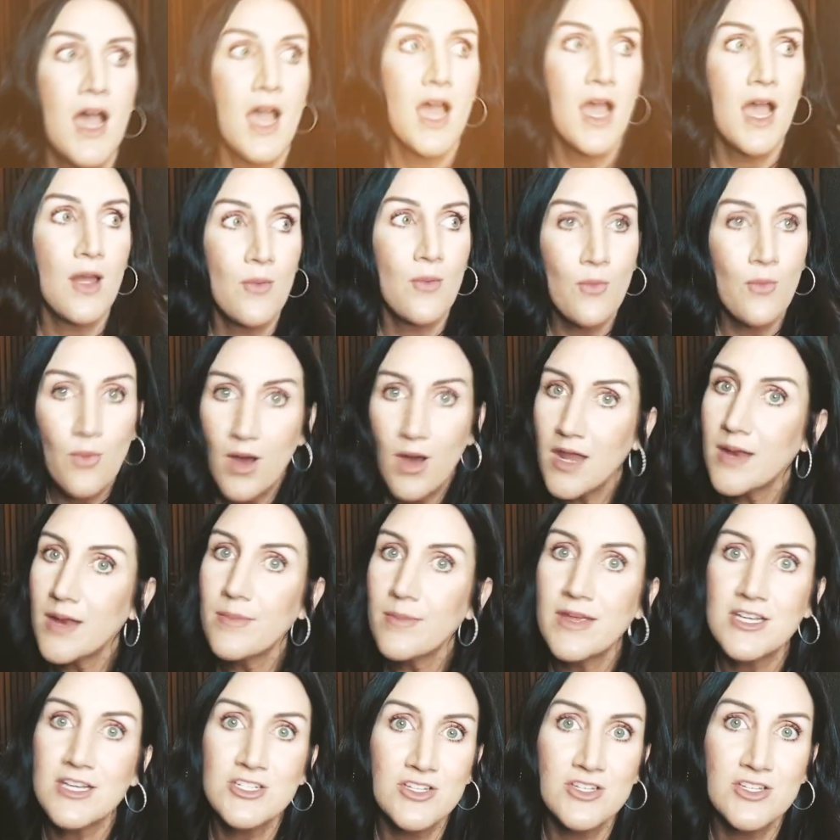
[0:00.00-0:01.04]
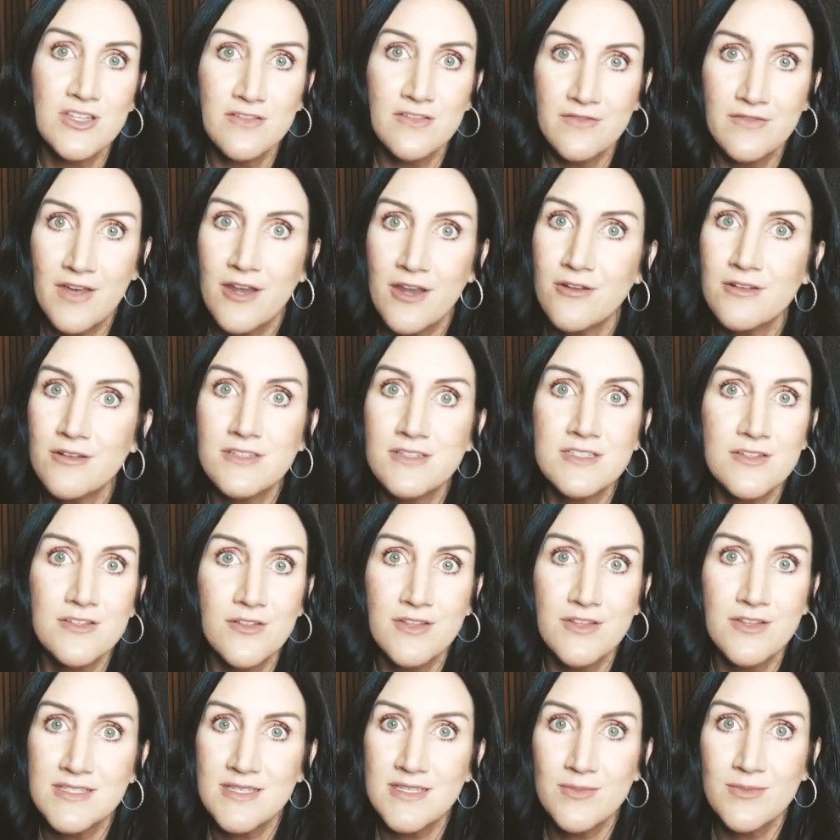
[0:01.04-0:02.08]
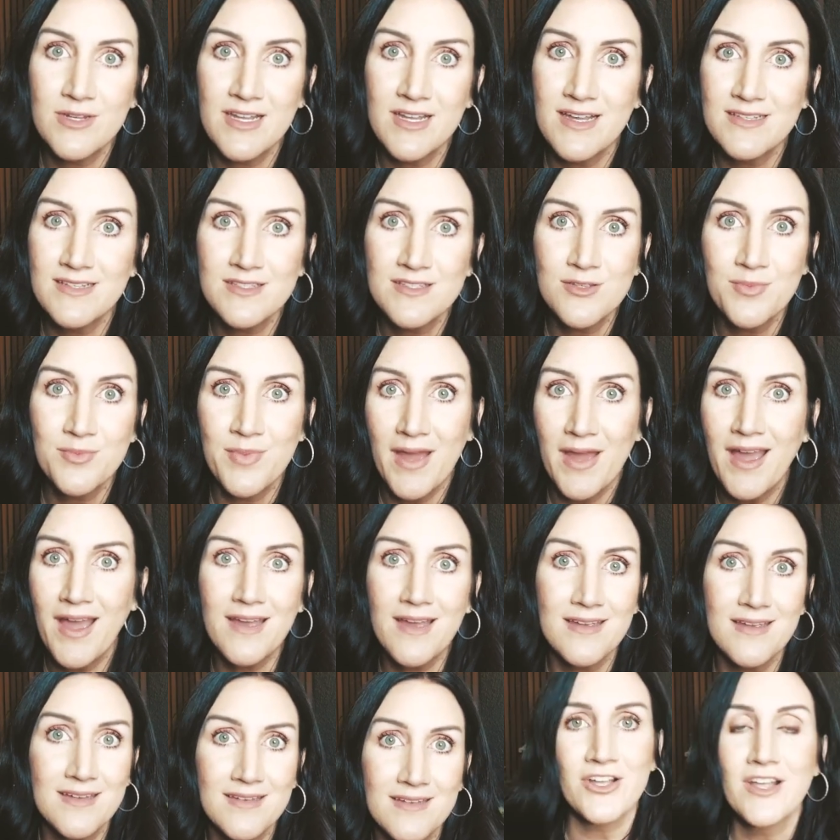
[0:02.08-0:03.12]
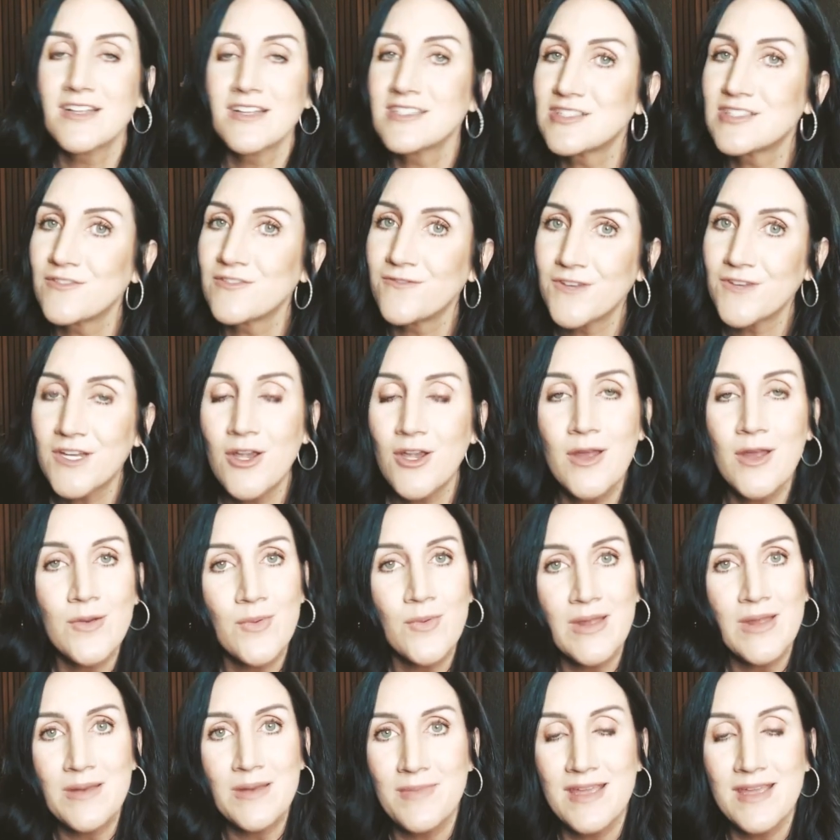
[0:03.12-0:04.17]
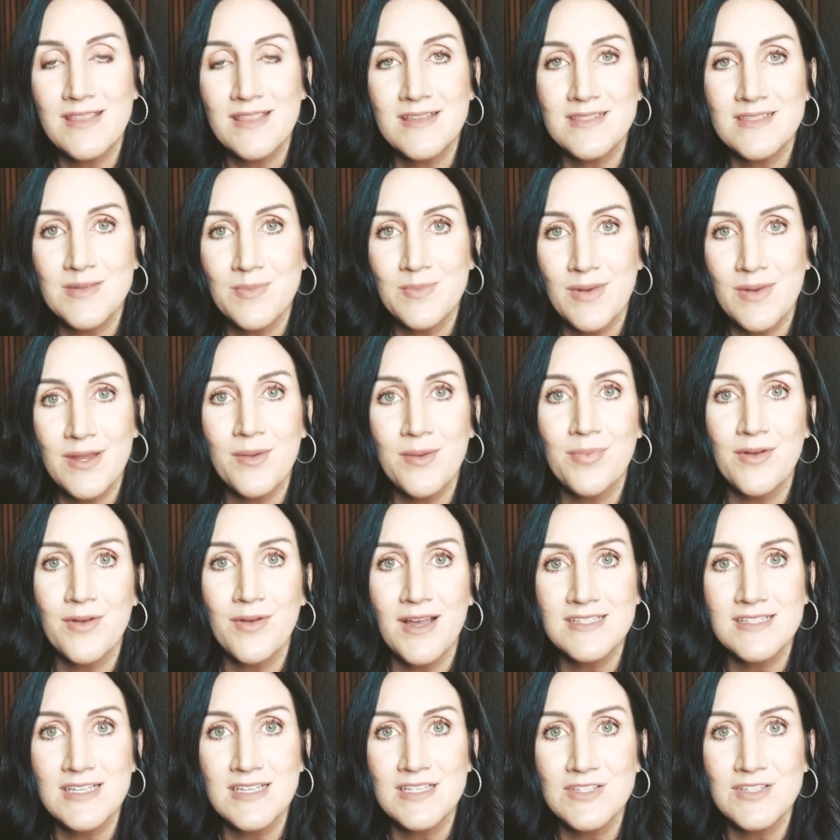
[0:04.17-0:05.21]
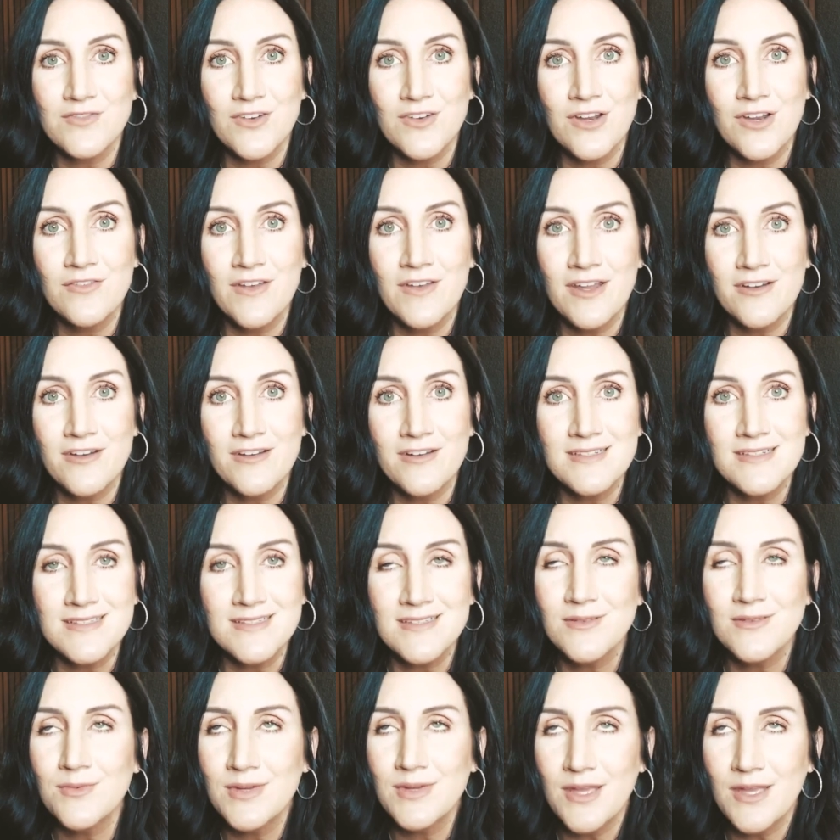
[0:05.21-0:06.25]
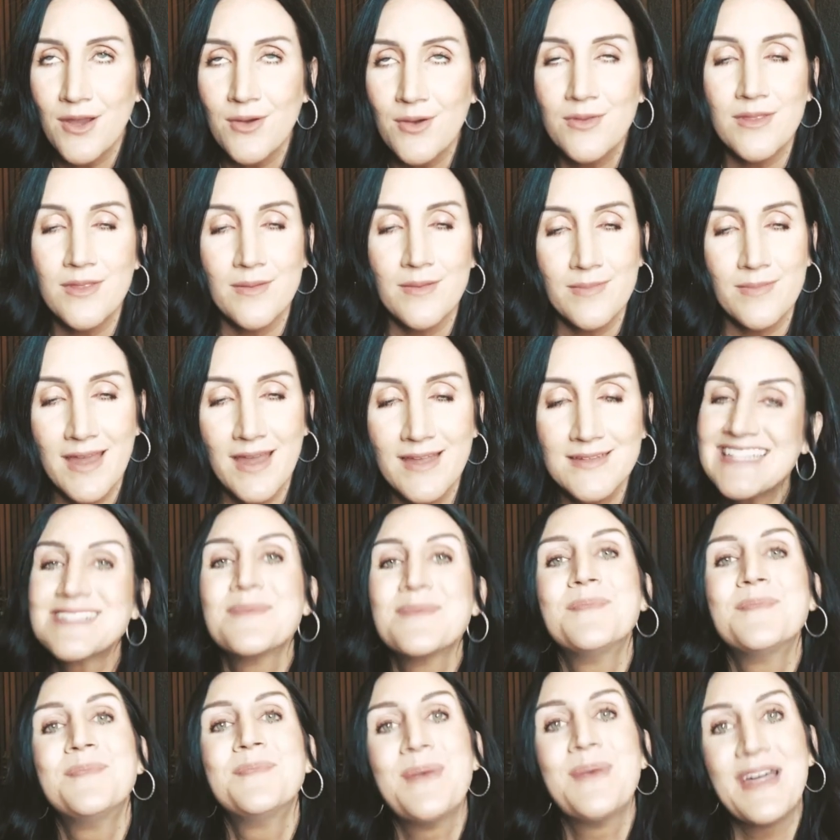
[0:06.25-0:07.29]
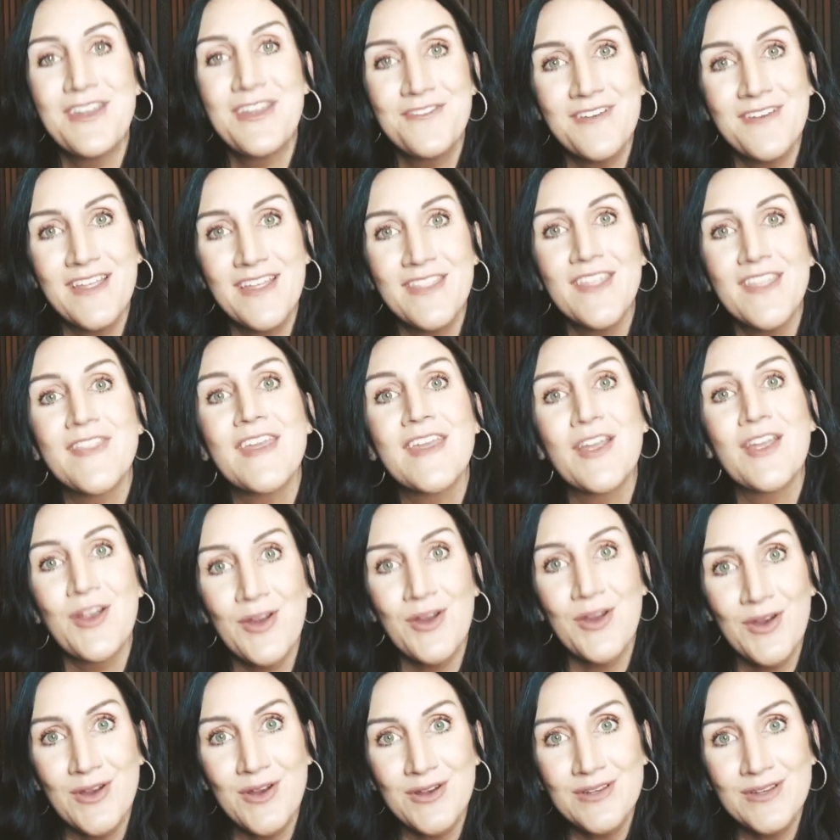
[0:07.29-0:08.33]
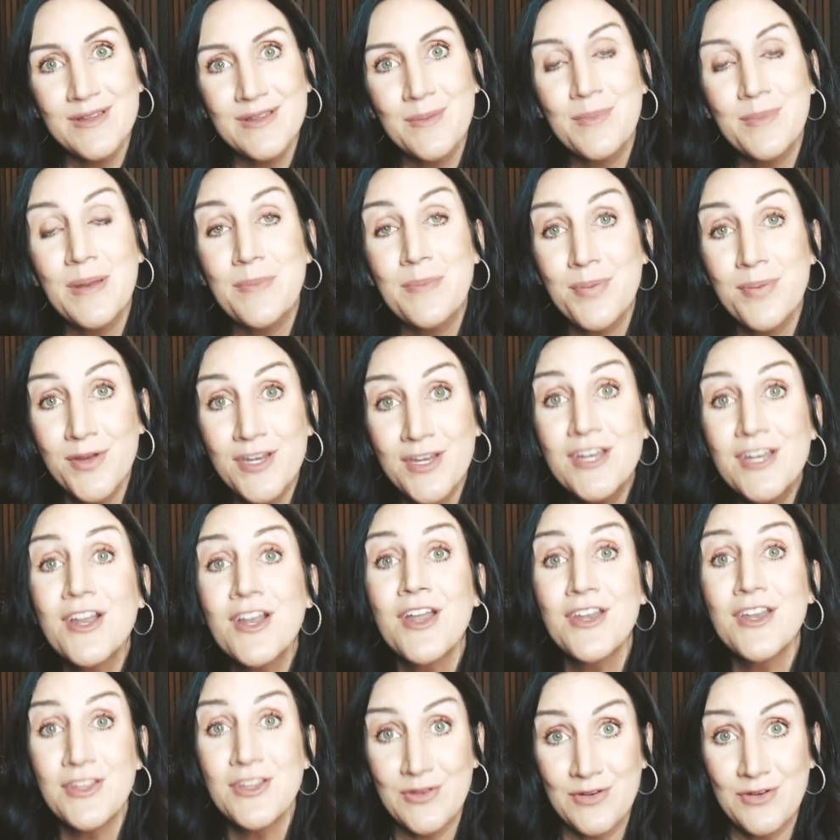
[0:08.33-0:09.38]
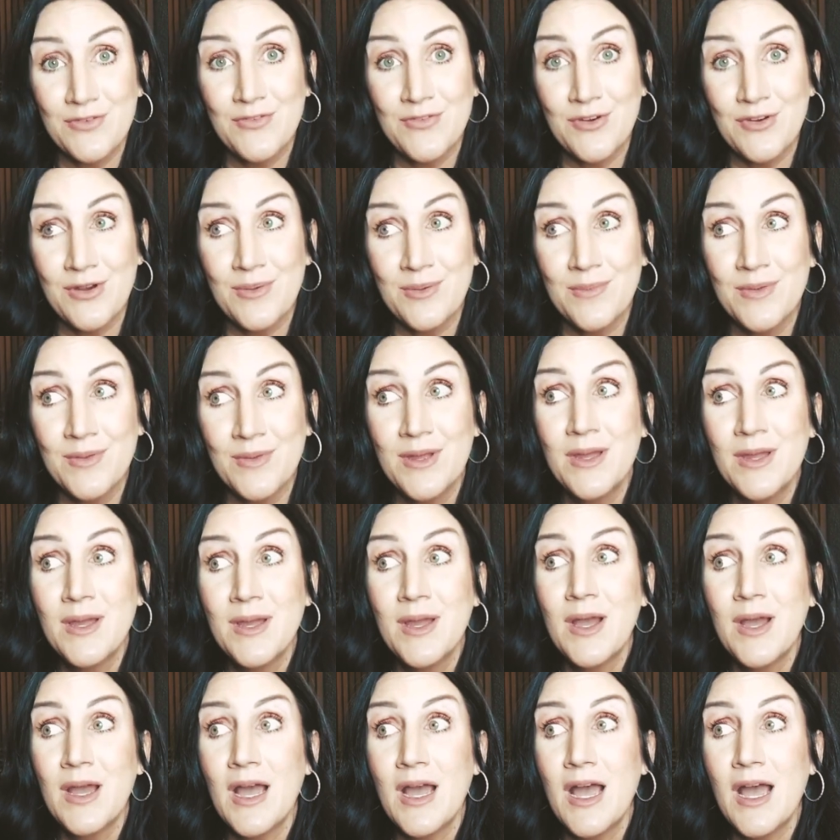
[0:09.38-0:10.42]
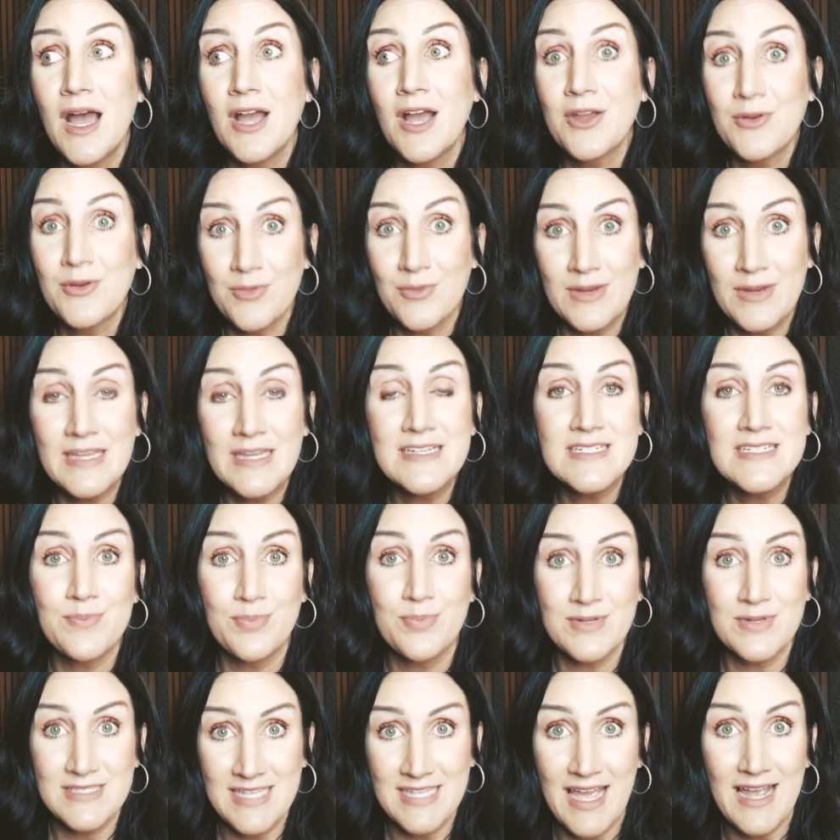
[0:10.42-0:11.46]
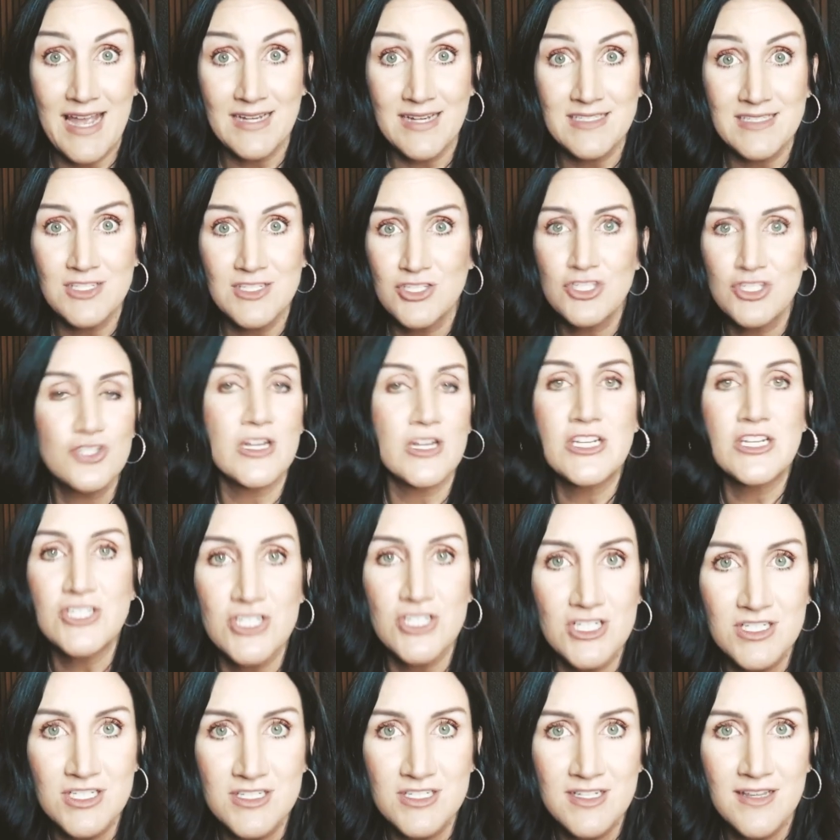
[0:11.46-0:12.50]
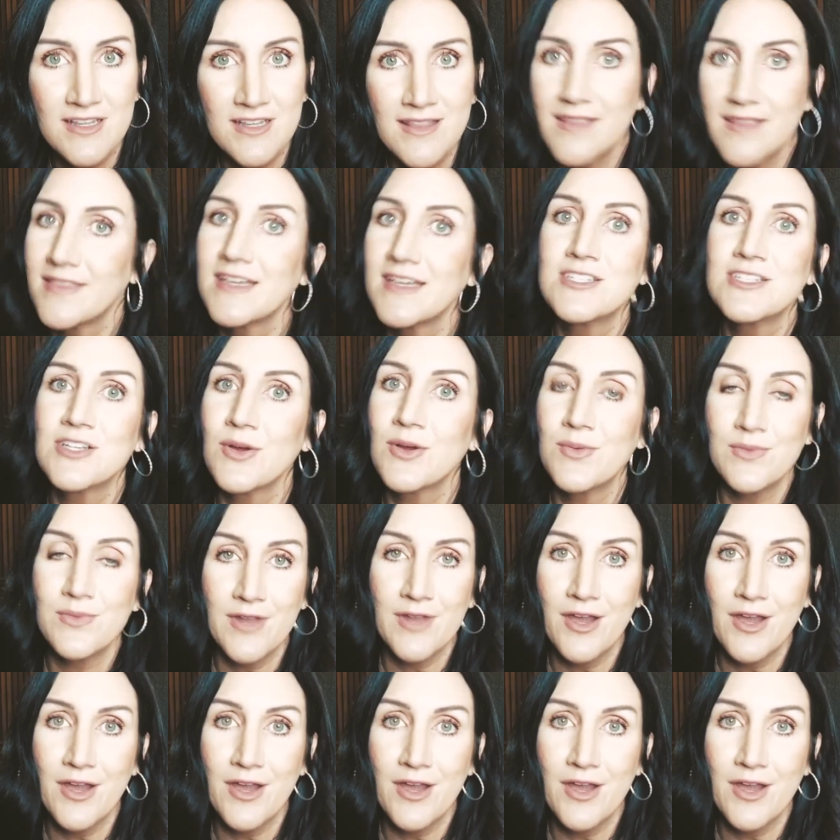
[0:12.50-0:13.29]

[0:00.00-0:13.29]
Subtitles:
I want to make sure that veterans know that someone has their back. Let's figure out a way to make this a better process for our veterans. We owe them that. It's a benefit that they earned by putting on a uniform, agreeing to protect strangers that they don't